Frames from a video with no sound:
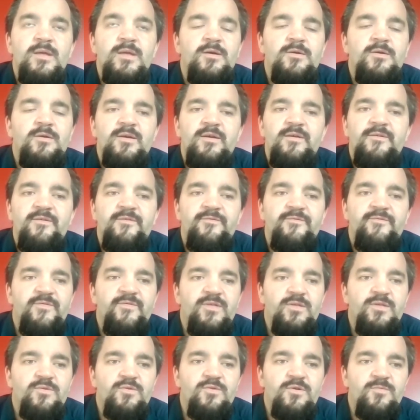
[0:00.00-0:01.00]
if the
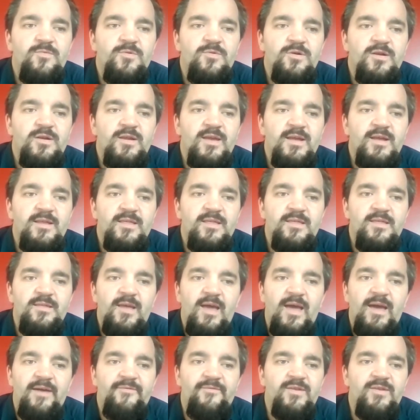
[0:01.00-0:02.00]
school board gets
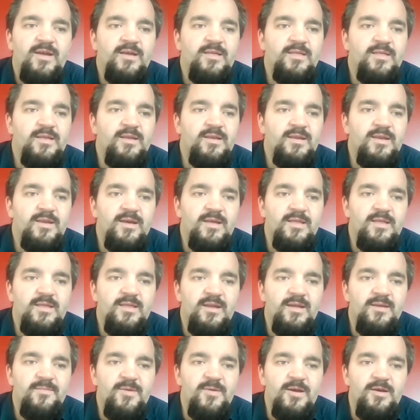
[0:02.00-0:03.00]
half a dozen
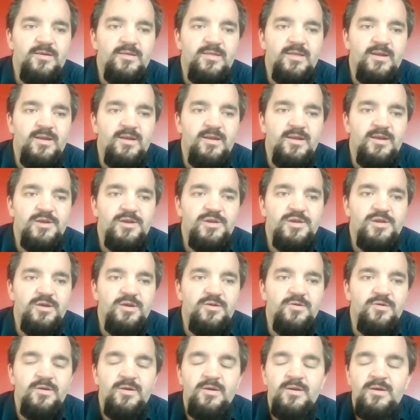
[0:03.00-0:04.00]
emails on an
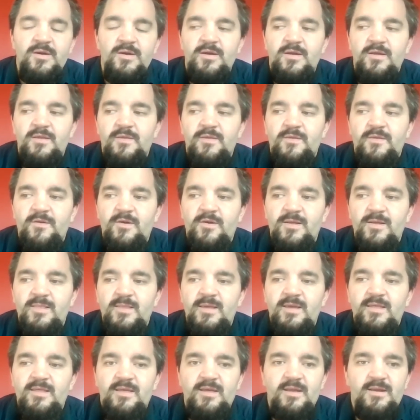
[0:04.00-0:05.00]
issue, they're at
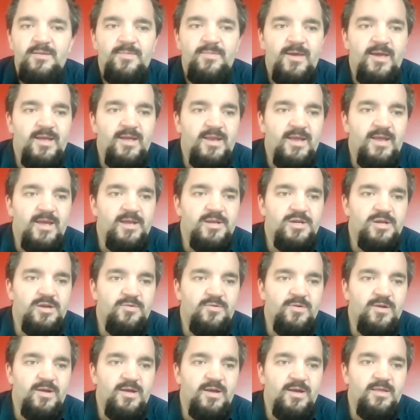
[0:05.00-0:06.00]
least going to pay attention
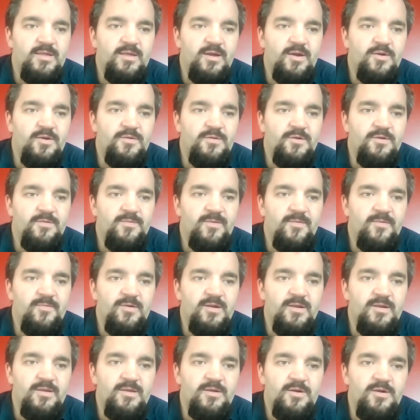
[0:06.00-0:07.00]
and realize, oh, there's
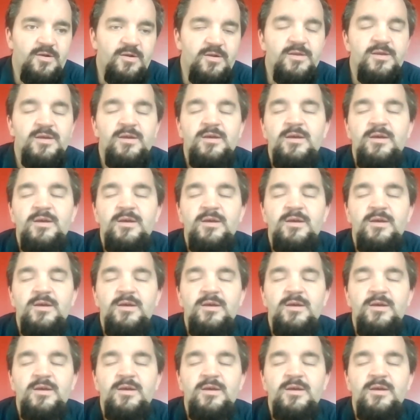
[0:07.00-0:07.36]
people concerned.